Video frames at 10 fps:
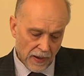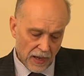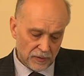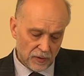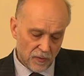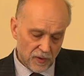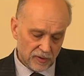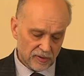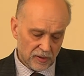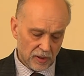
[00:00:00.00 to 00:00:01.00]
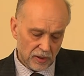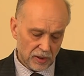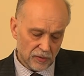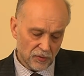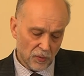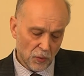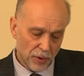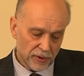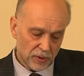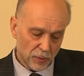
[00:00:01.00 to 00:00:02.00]
And in this he is
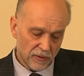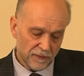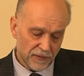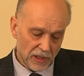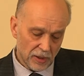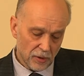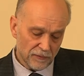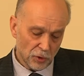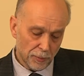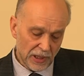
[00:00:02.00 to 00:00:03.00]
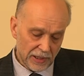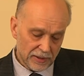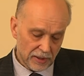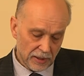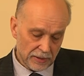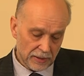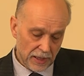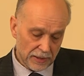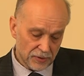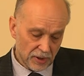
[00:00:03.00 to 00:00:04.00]
rewarded with a feeling of nobility
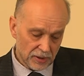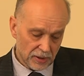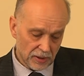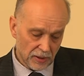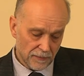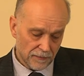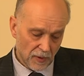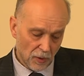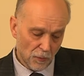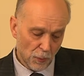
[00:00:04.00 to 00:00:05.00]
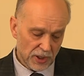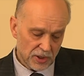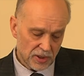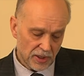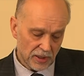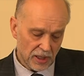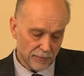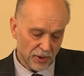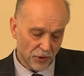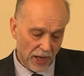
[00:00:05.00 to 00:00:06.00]
and dignity, of which he
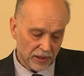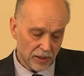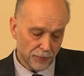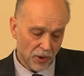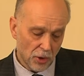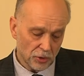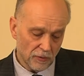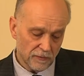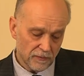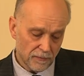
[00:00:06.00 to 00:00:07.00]
can be rightly proud of.